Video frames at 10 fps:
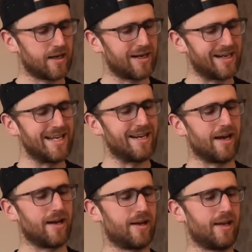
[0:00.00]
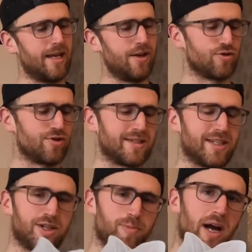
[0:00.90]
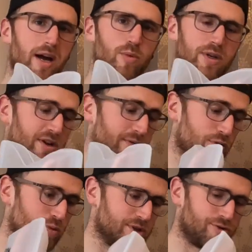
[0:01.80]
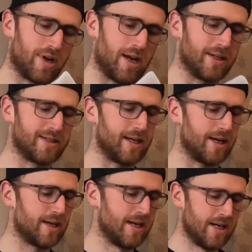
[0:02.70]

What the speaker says: cleaner in your transition bag, which I thought was a great idea,